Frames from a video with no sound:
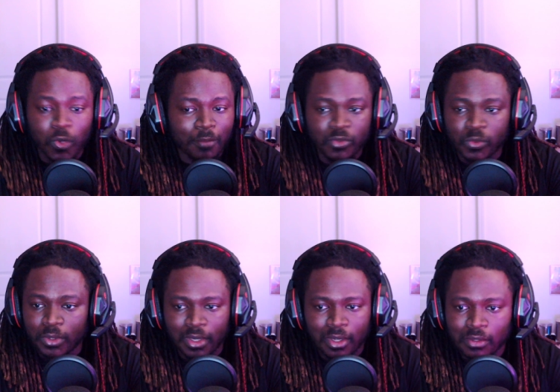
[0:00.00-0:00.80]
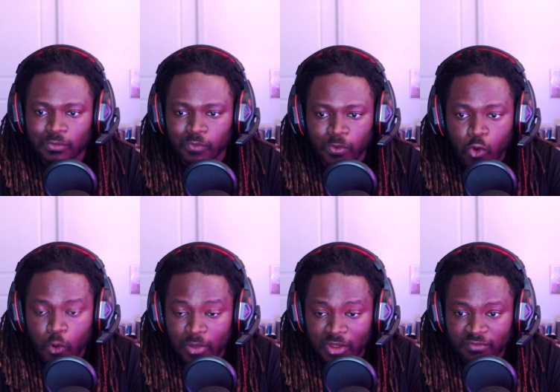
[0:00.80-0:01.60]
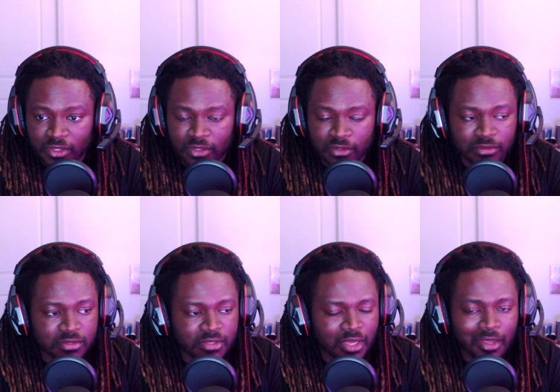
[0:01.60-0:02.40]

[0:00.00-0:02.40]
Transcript: I'm doing now, record my videos,